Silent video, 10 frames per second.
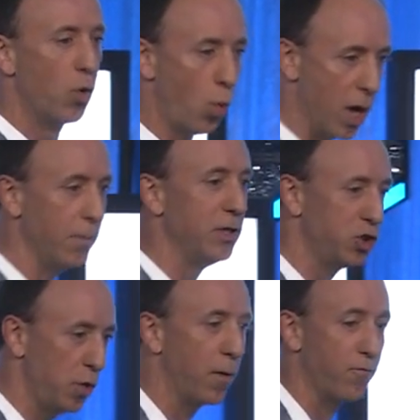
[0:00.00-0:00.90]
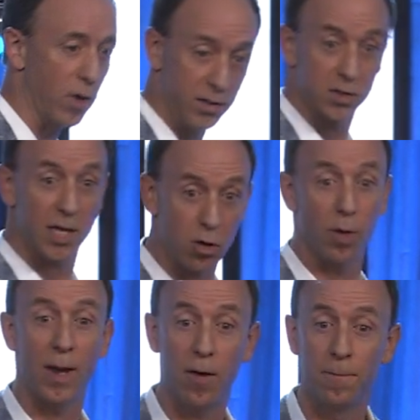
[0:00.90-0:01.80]
want to be super front and center
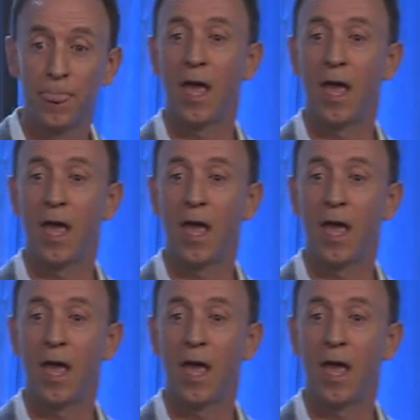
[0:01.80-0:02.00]
about.